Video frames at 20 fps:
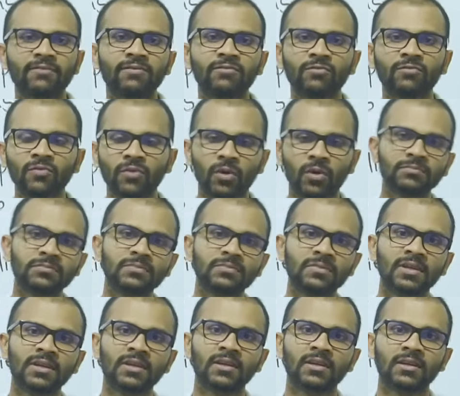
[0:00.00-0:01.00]
from
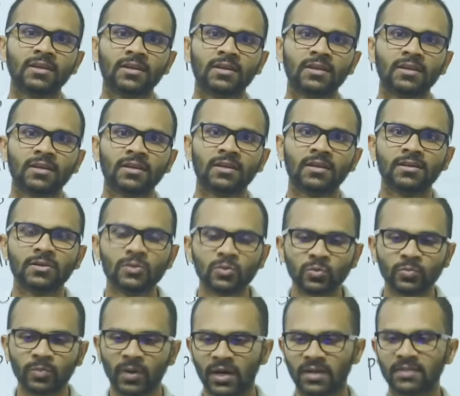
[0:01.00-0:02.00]
two
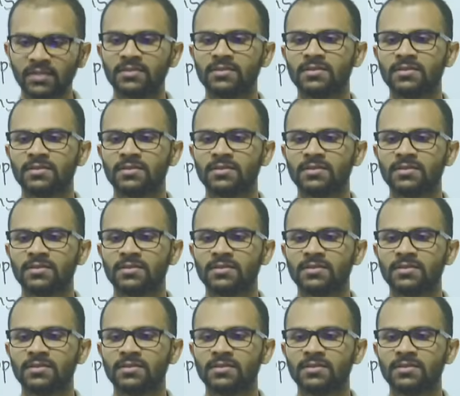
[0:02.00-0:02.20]
parts,